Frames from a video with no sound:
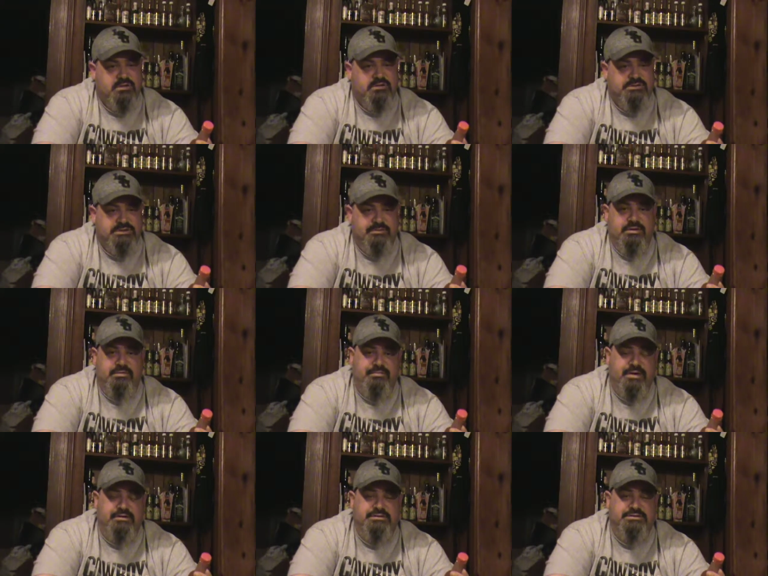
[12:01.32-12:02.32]
are some of the
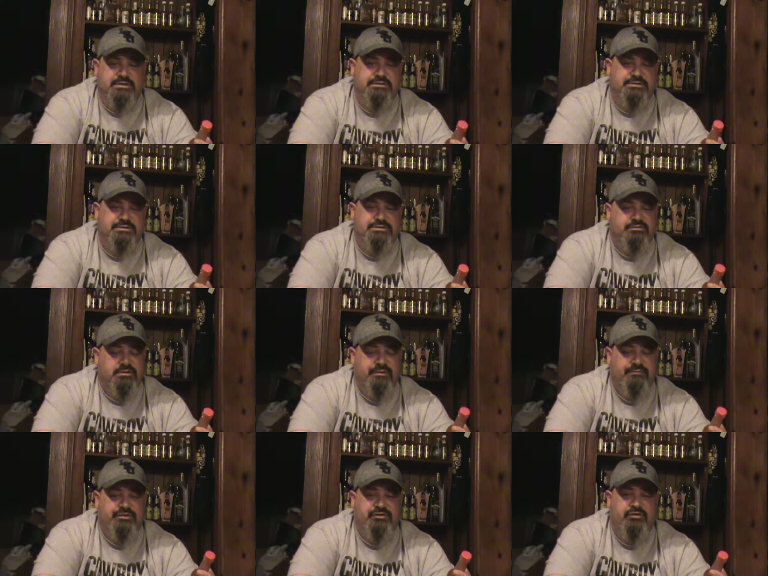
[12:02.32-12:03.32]
better sauces you'll
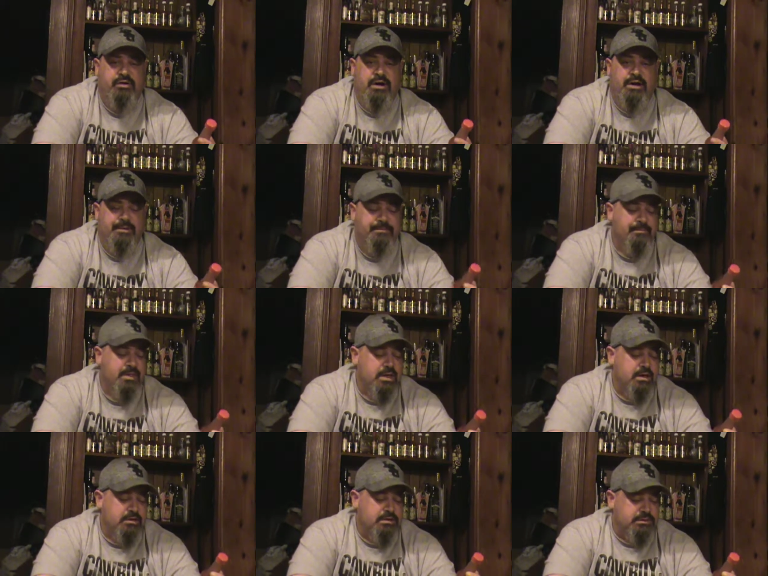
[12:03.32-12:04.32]
ever try.
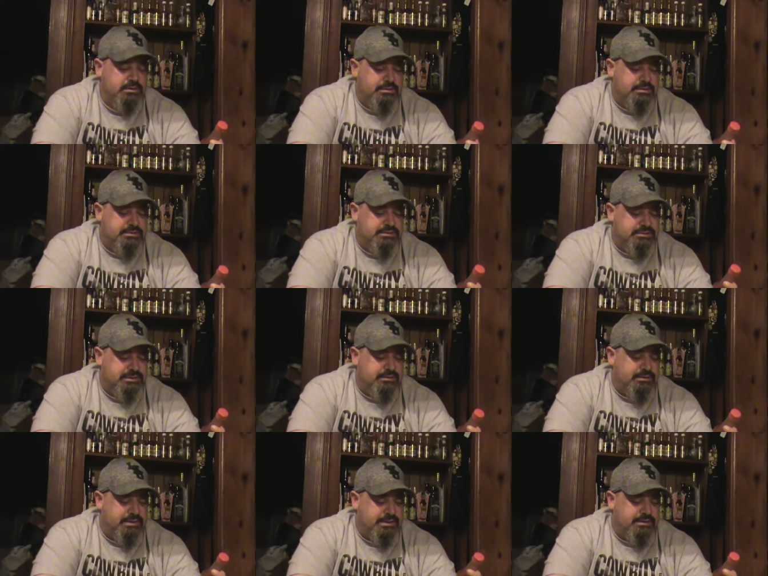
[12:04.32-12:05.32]

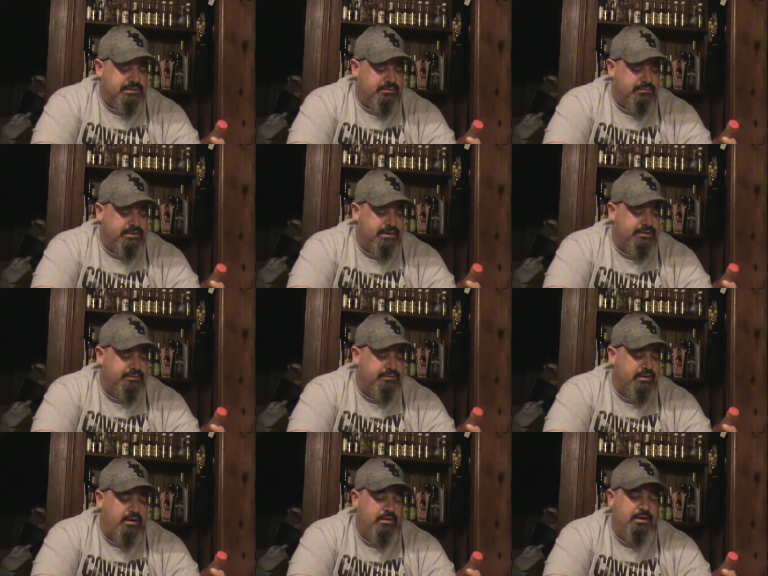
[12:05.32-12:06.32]
So uh, don't get too
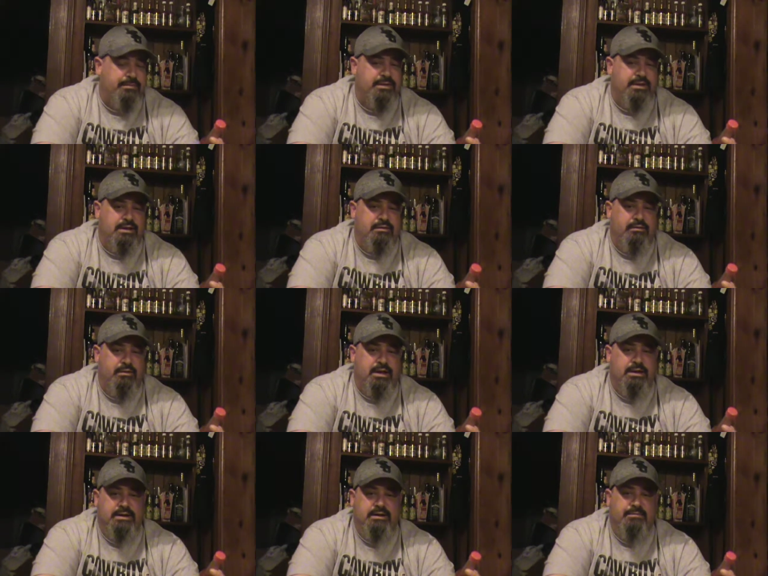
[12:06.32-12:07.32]
caught up in that whole
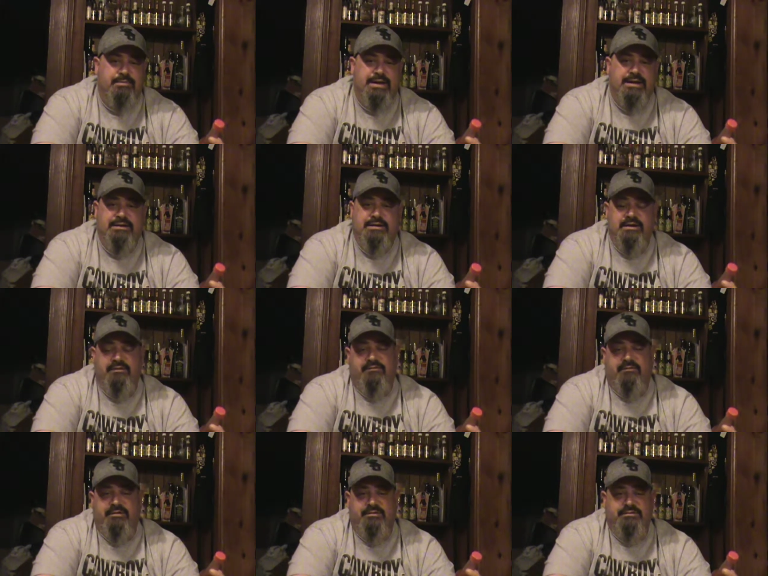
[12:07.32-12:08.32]
idea of being
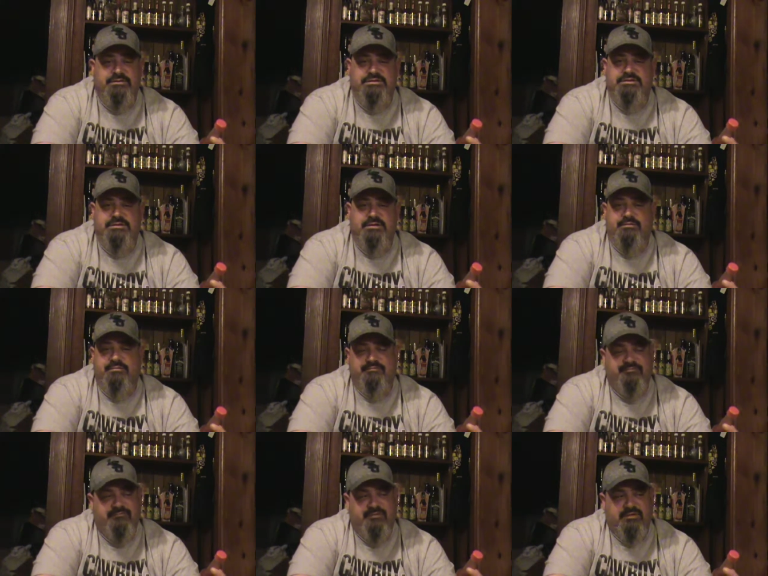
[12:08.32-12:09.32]
different, just to,
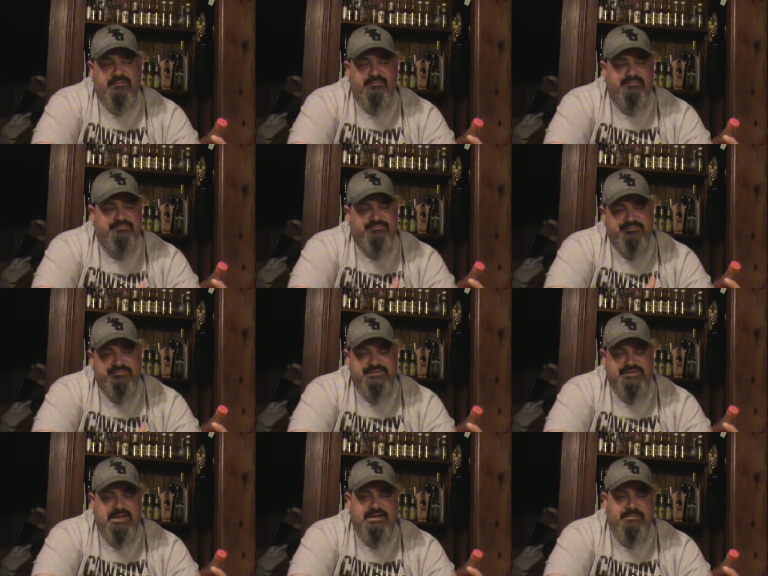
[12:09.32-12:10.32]
for the
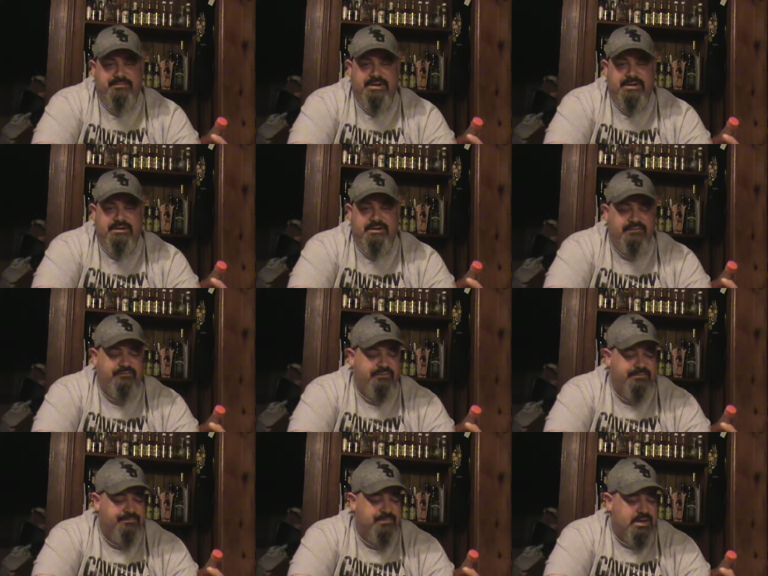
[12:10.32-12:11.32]
sake of being
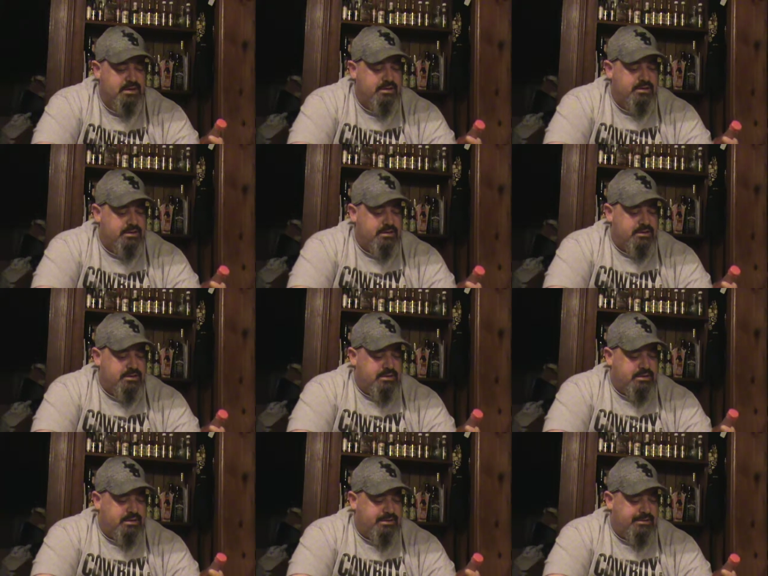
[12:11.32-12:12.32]
different.
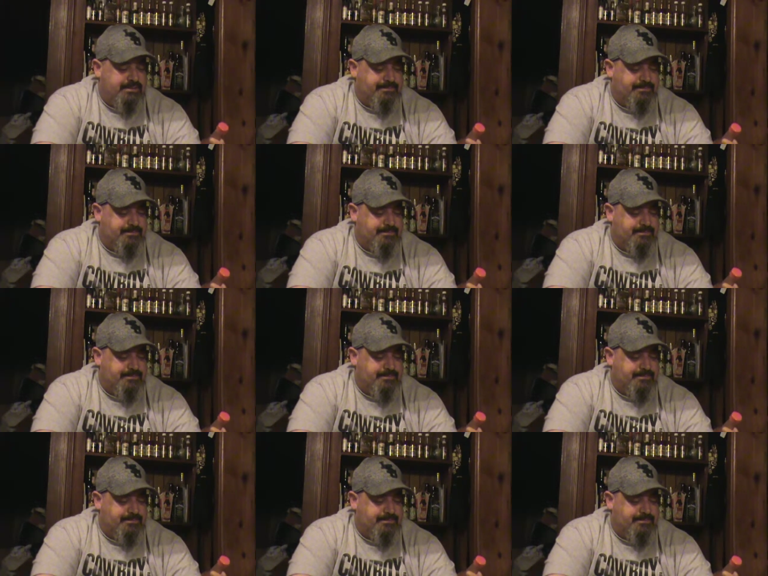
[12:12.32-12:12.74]
Um,